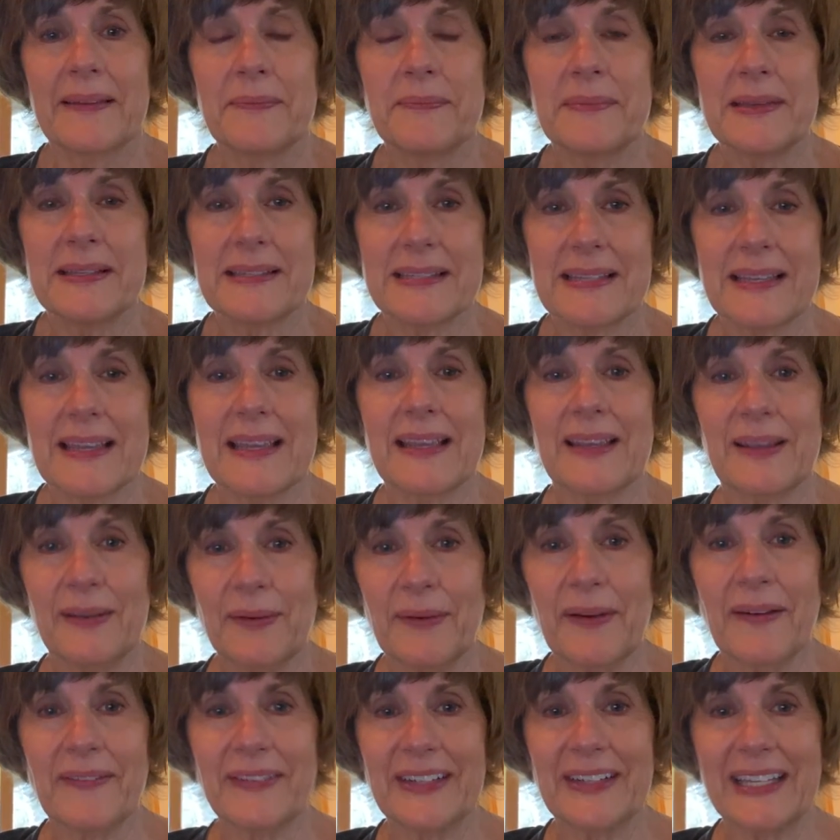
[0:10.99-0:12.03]
Miss seeing
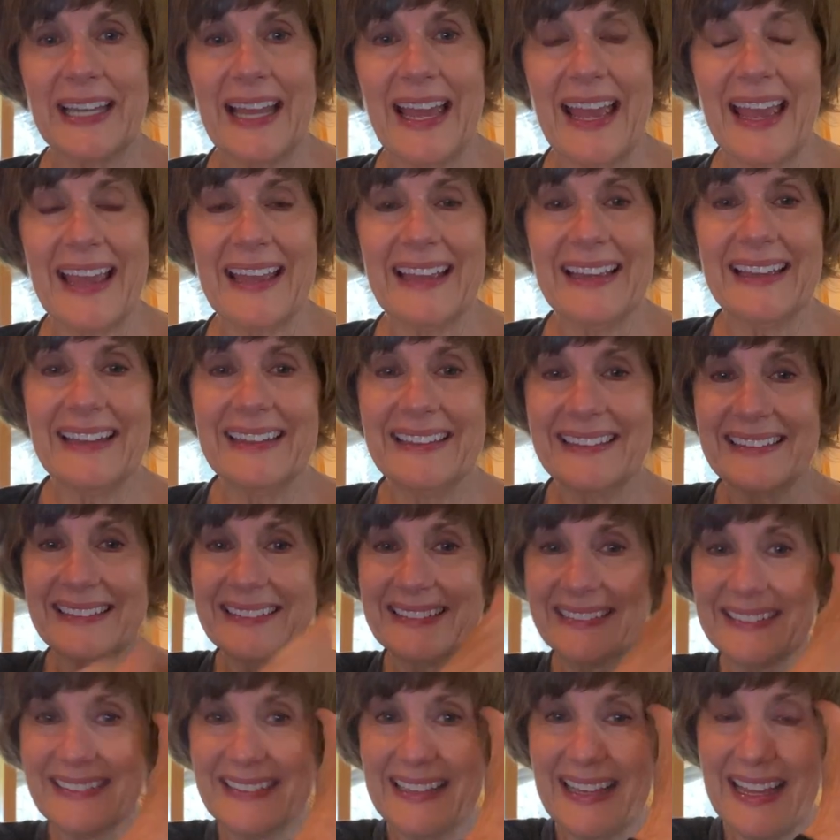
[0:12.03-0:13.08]
you every day.
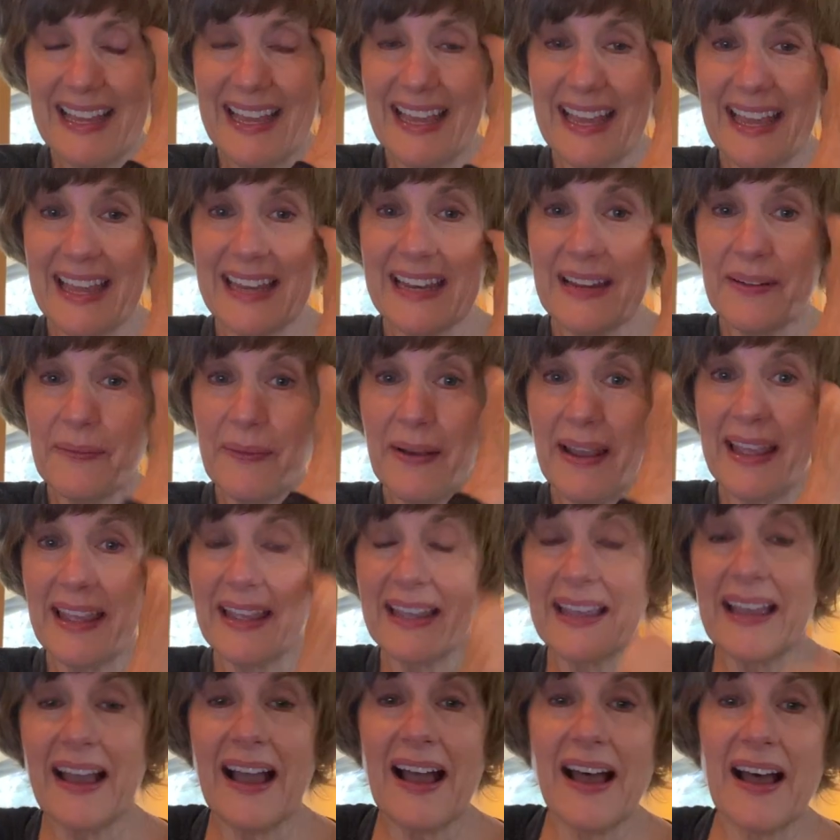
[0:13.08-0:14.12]

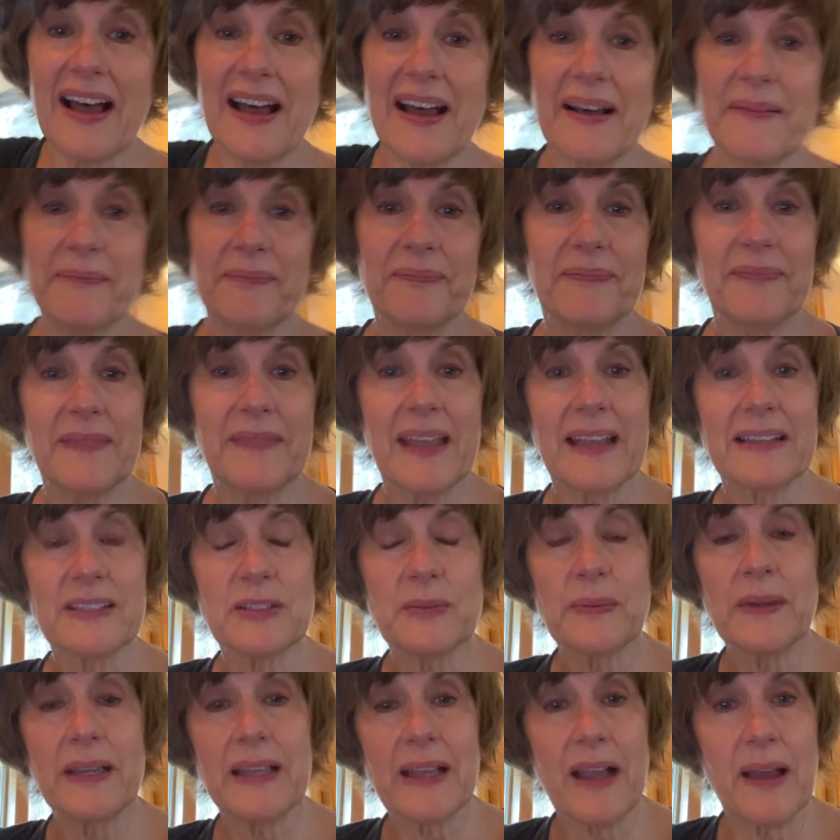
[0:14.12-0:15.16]
Anyway, next
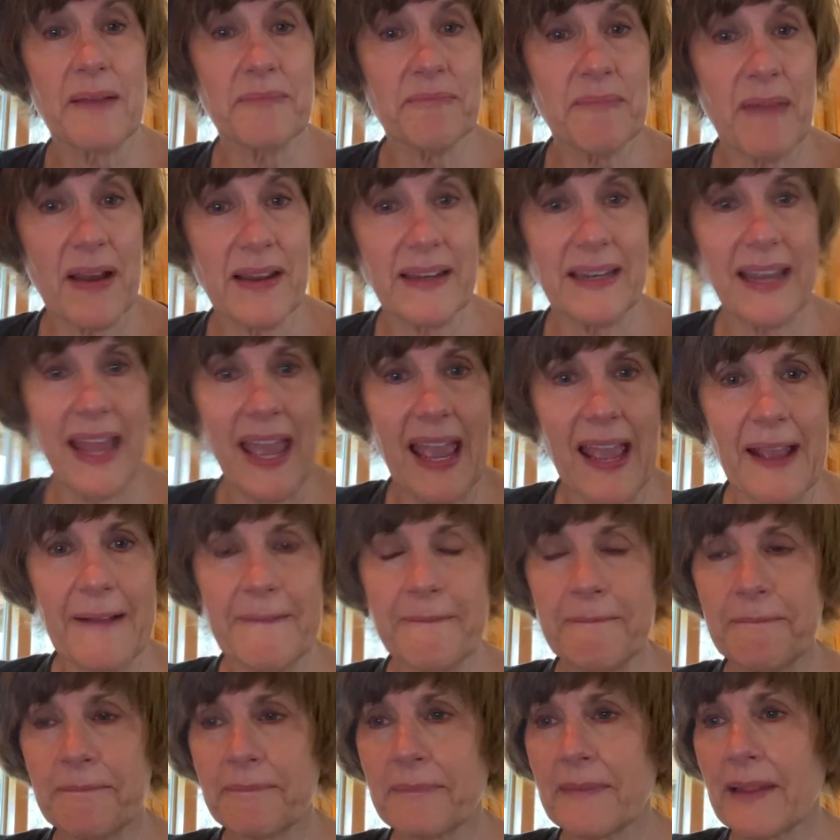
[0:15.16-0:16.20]
week on Monday,